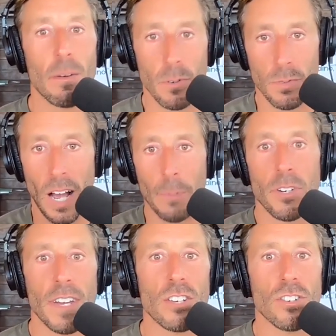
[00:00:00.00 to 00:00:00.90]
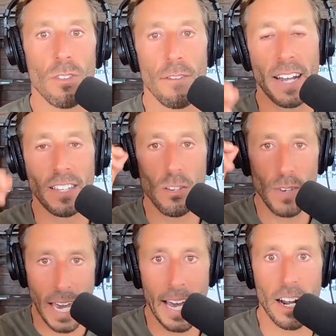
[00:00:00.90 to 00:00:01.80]
which was observational, the fact that you
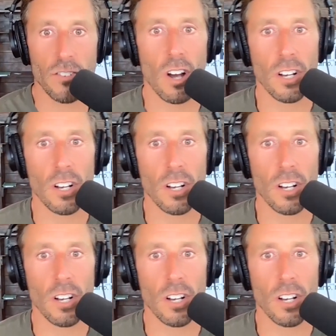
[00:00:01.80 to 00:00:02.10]
cannot draw